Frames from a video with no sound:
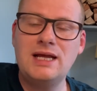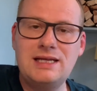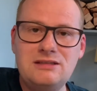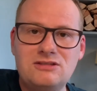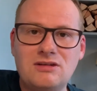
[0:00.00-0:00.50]

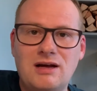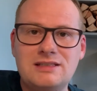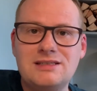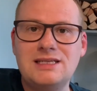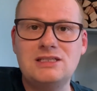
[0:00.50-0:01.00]

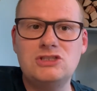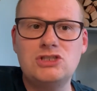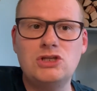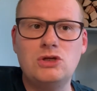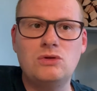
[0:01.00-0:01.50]
insight
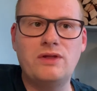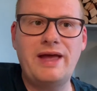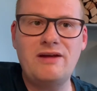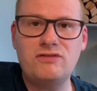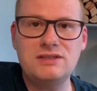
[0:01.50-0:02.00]
into
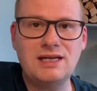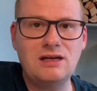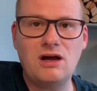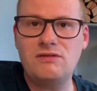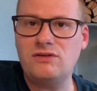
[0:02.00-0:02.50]
the everyday
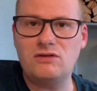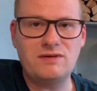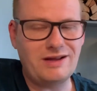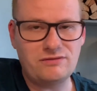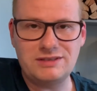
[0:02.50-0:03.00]
life
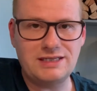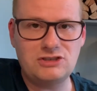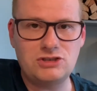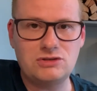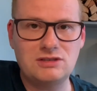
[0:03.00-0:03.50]
of everyday
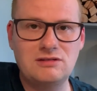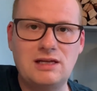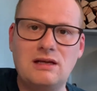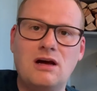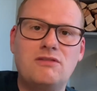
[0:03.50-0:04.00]
Tudors,
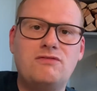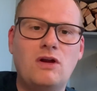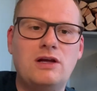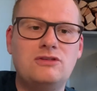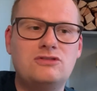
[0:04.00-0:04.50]
and it kind of
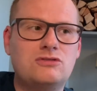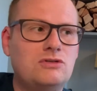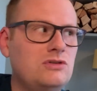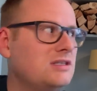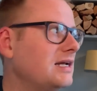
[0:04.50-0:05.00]
follows
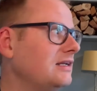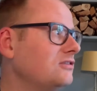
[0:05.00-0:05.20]
through the day.